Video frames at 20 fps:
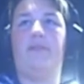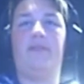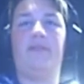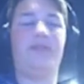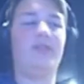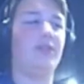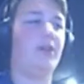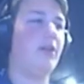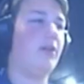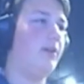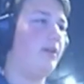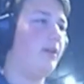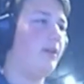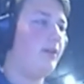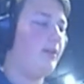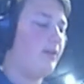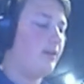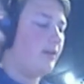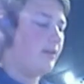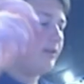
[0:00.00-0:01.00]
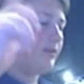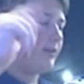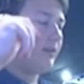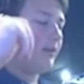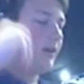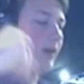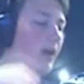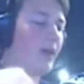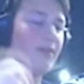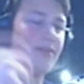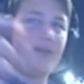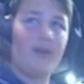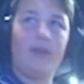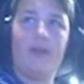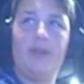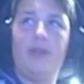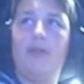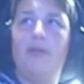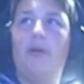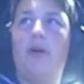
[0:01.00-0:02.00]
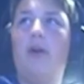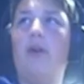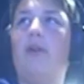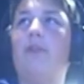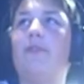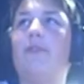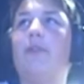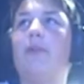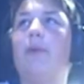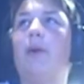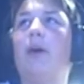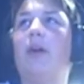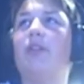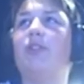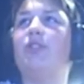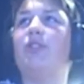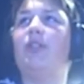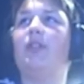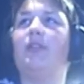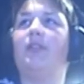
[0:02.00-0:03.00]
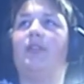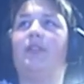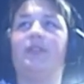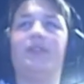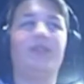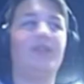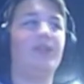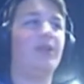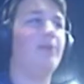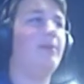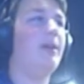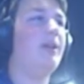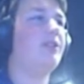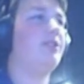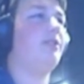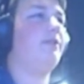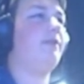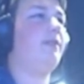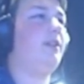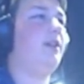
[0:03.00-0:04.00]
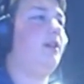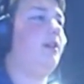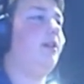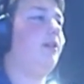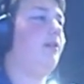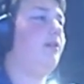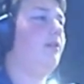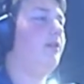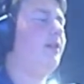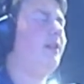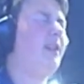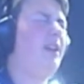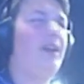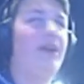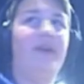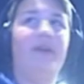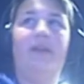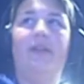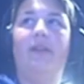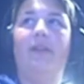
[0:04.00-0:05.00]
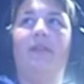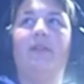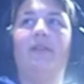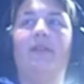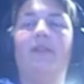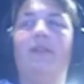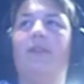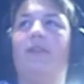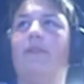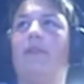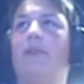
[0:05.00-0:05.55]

So I thank you all for watching this amazing video and for